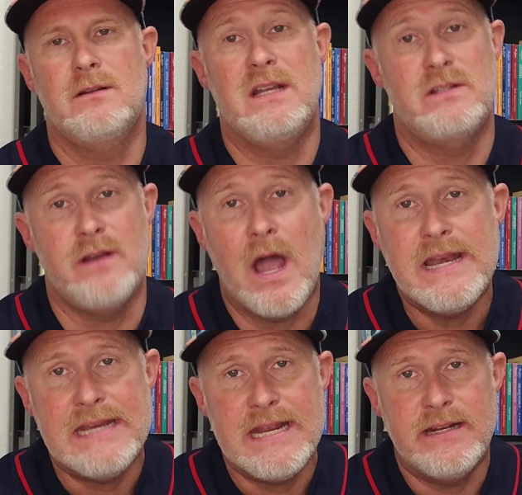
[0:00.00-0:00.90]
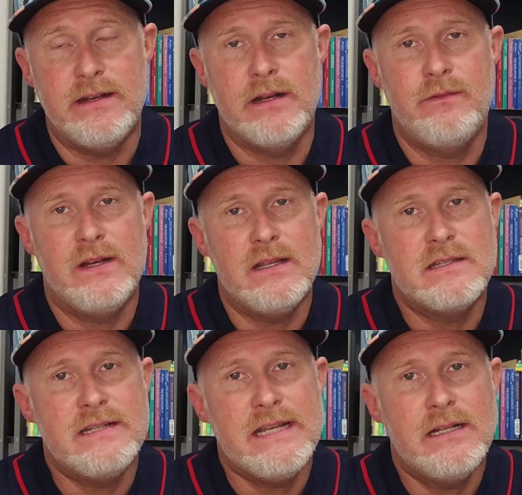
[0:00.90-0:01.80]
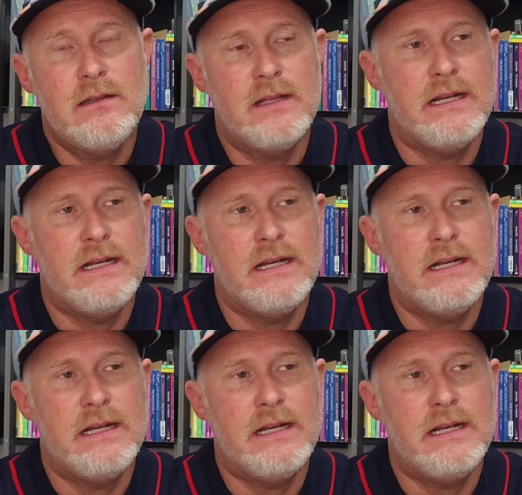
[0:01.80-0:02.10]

it's not needed. And if it is needed,